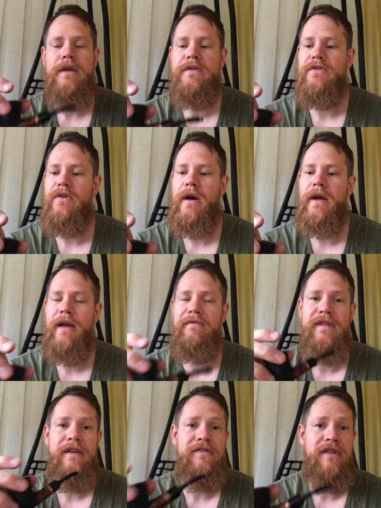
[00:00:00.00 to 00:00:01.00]
So I
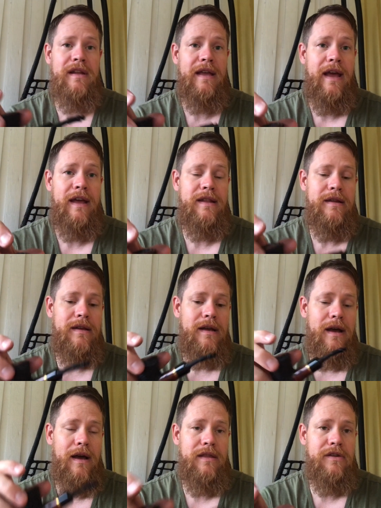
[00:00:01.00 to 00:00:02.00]
have definitely had
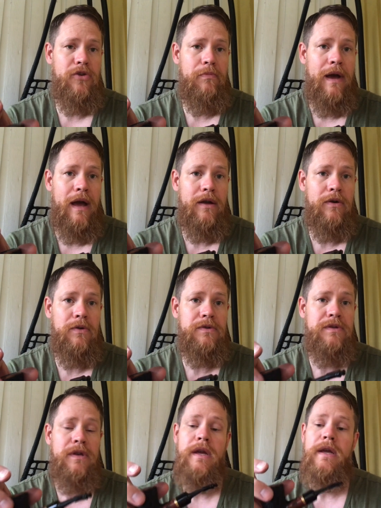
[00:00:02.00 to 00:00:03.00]
other
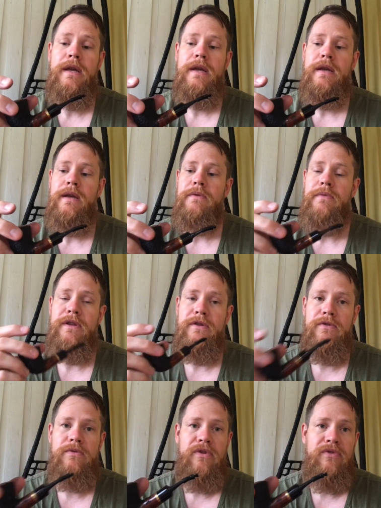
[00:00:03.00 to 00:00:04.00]
tobaccos. When you
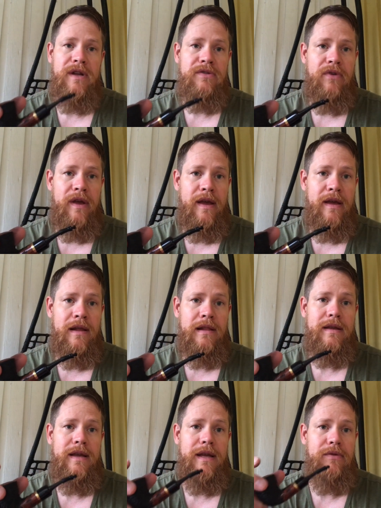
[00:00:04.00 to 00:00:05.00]
do the retrohale,
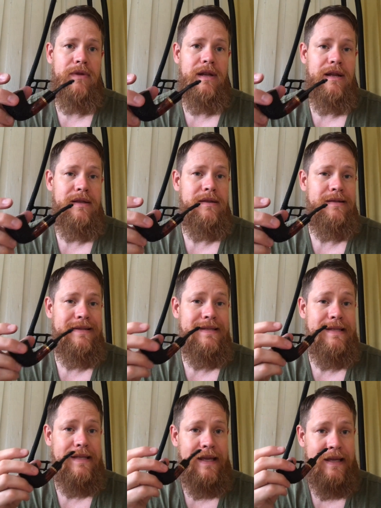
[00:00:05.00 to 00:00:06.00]
it really
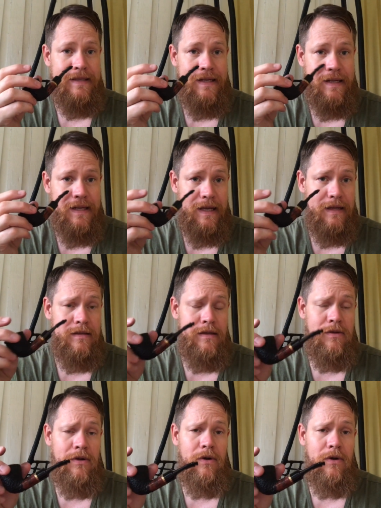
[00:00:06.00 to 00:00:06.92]
stings and tickles your